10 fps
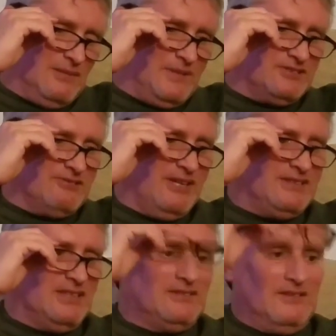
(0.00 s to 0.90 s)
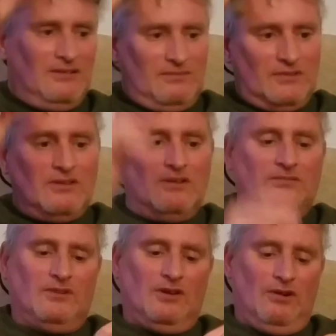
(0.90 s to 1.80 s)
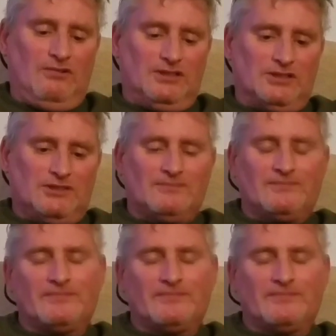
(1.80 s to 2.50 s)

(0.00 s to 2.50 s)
obliterated orange.